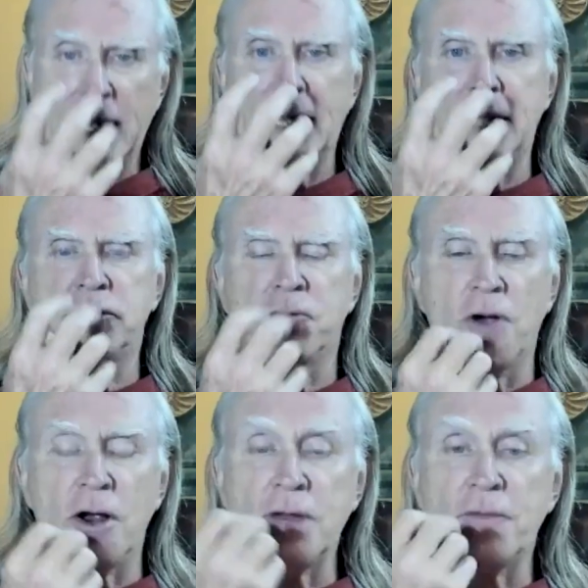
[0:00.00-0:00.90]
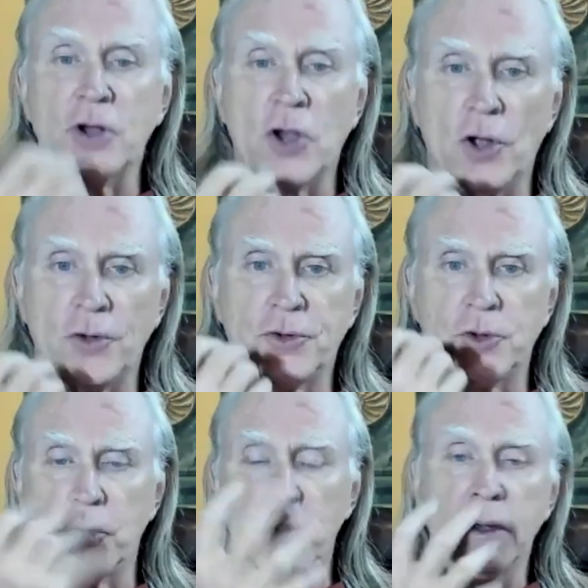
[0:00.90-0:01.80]
it's very difficult
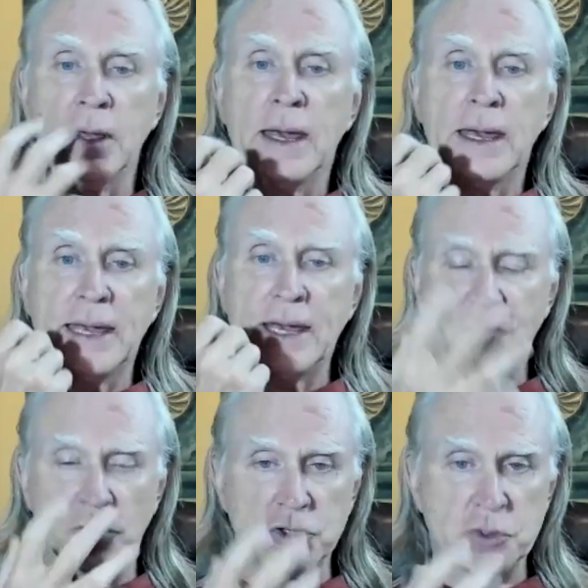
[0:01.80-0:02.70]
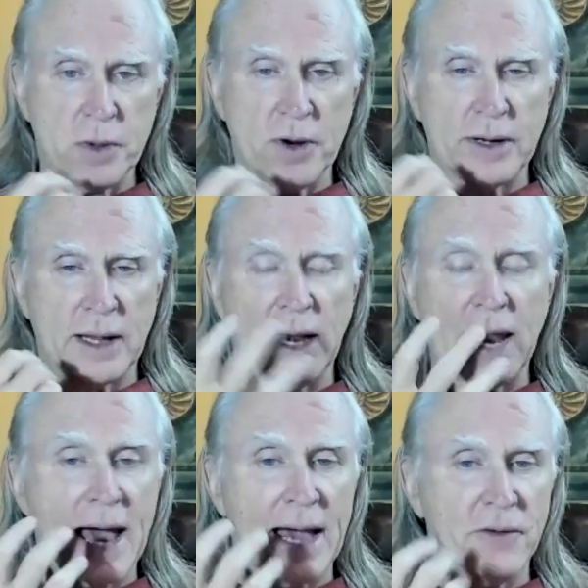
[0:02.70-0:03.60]
to get your spirit
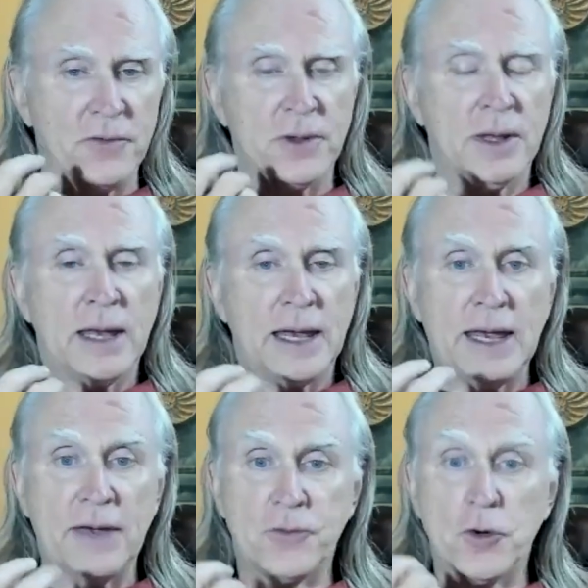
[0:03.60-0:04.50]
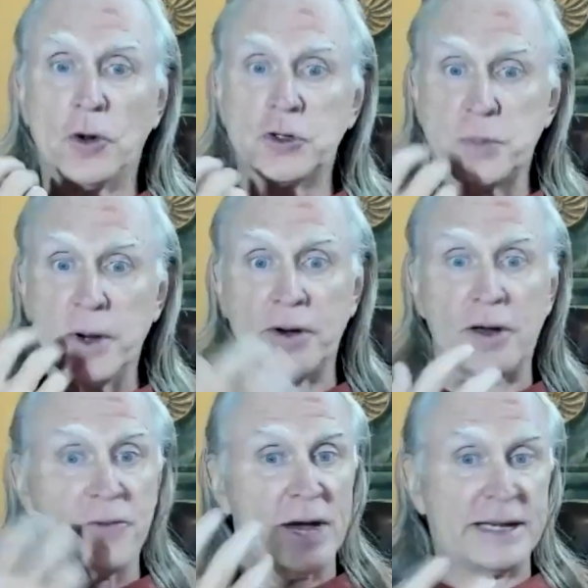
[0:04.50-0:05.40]
alive if your spirit
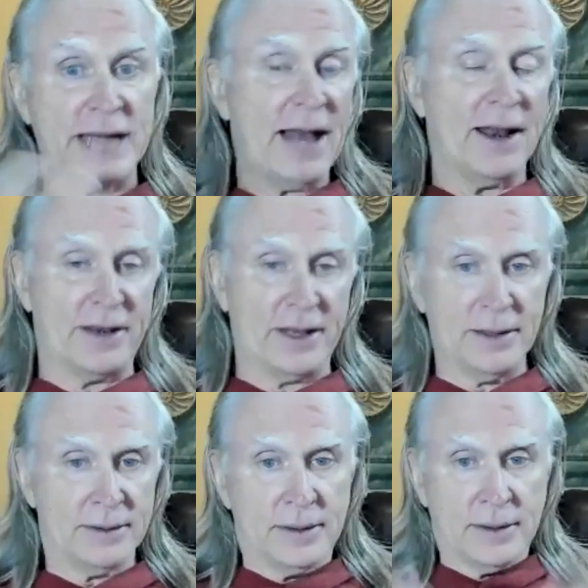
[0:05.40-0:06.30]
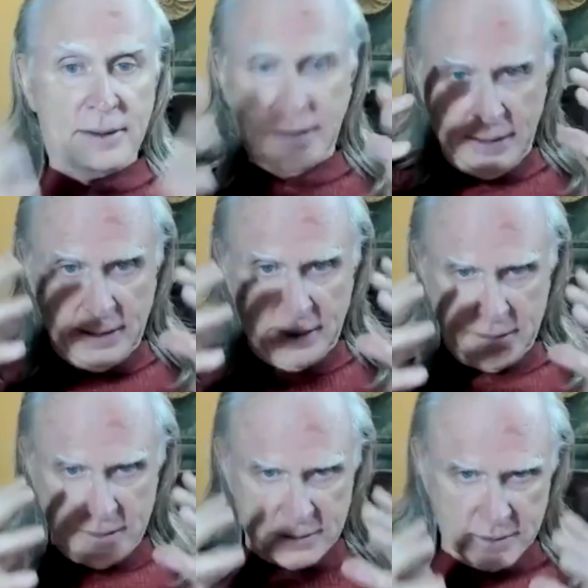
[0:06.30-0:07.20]
of vitality
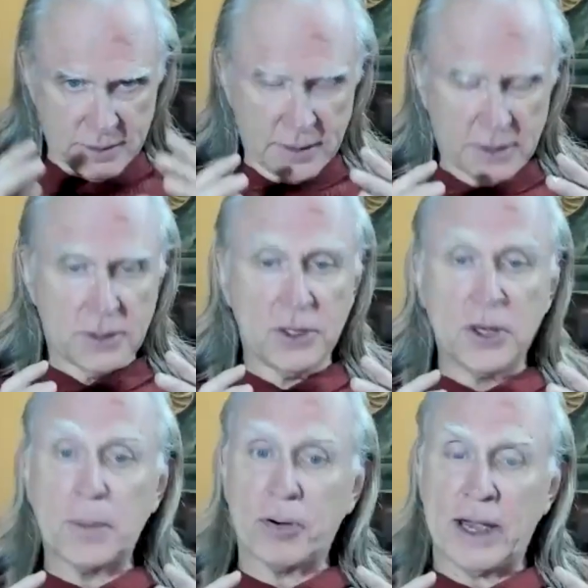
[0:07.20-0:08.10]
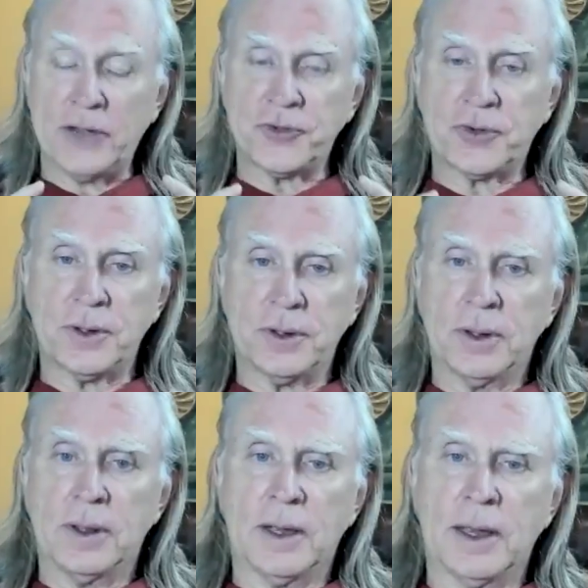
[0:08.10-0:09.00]
is depressed,
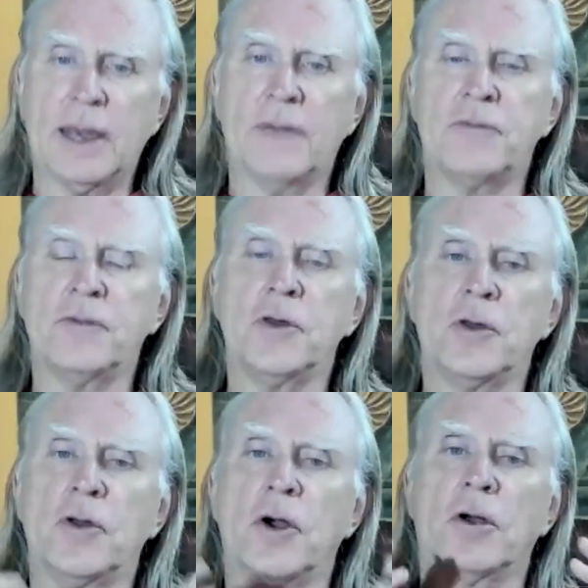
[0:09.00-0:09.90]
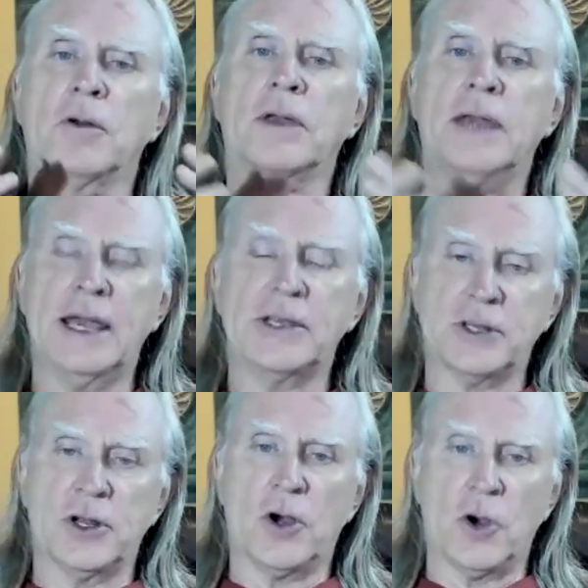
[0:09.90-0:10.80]
if there are kinks in
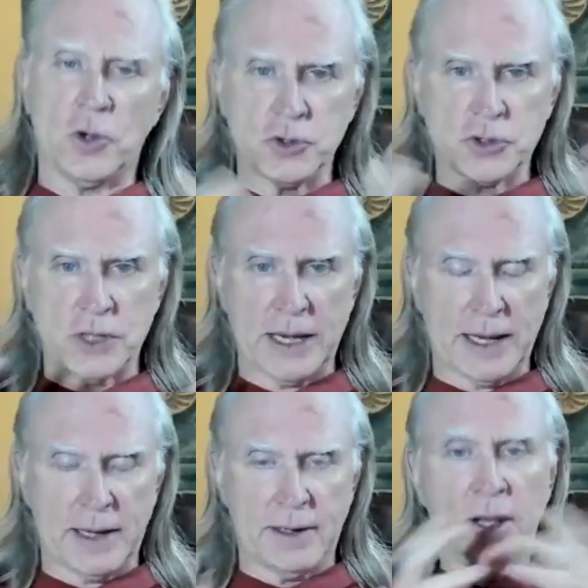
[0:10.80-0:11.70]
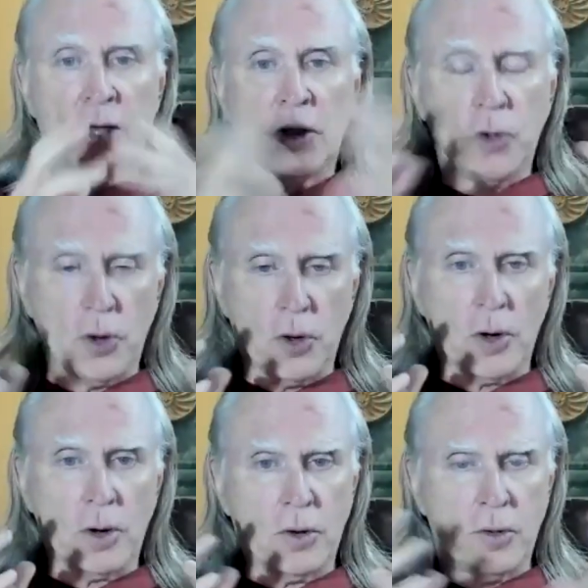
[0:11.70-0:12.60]
the hose and
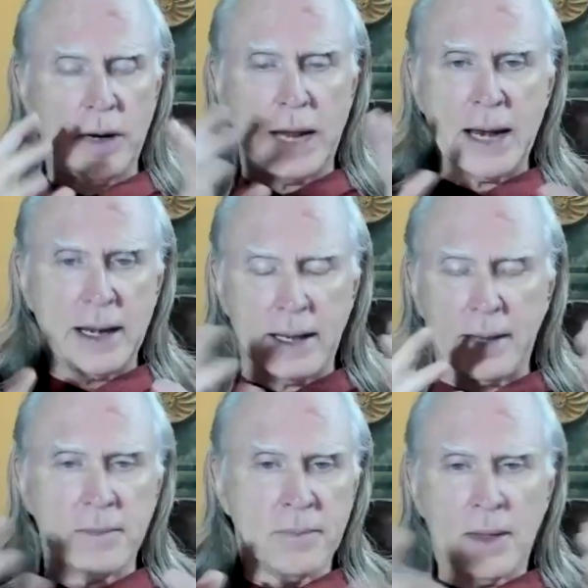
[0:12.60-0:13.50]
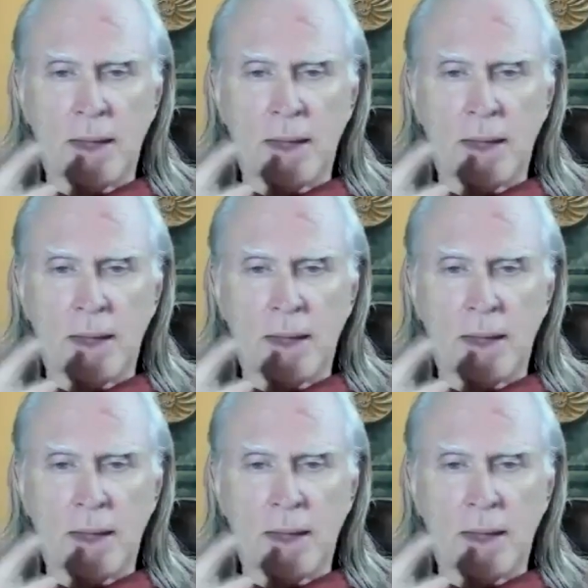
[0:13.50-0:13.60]
you're creating